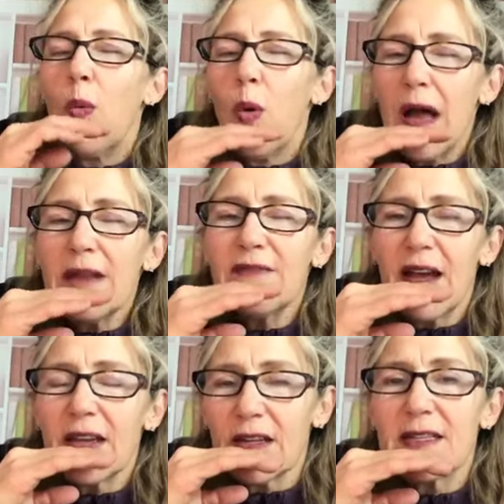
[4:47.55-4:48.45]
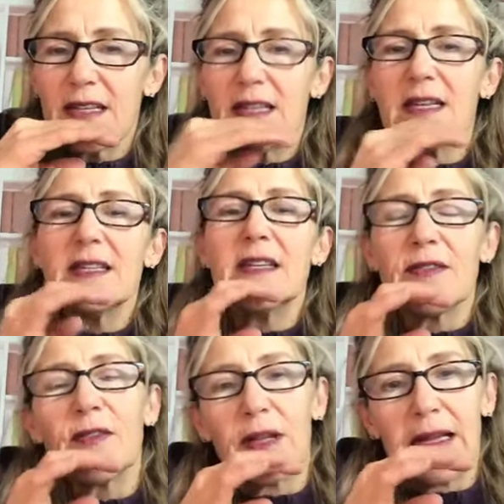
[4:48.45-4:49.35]
What if I could see this
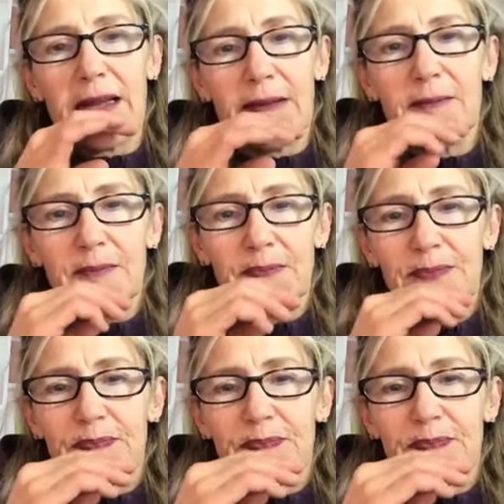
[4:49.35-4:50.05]
differently?